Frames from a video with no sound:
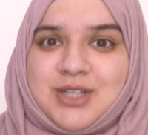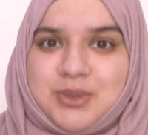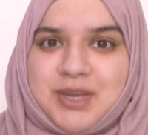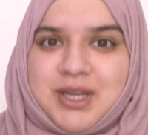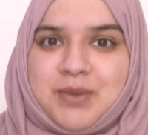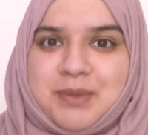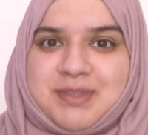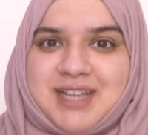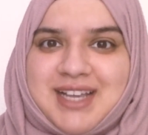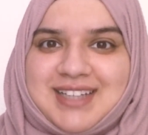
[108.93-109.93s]
Twinkl
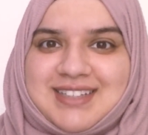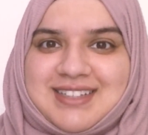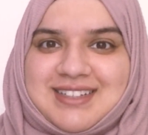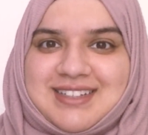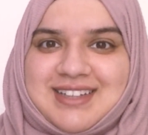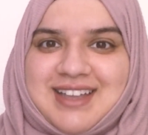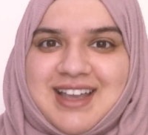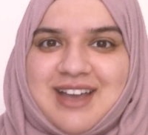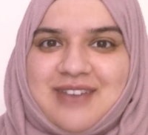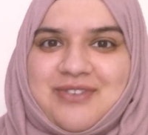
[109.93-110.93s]
website.
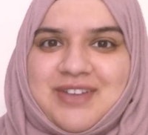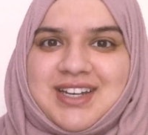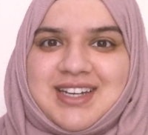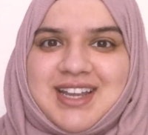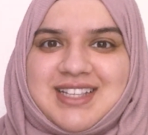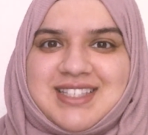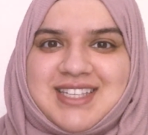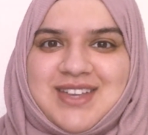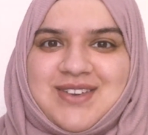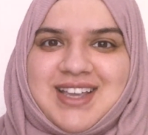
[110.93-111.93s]
Have fun and see
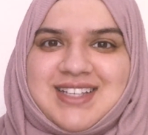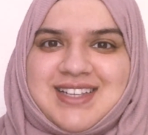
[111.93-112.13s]
you next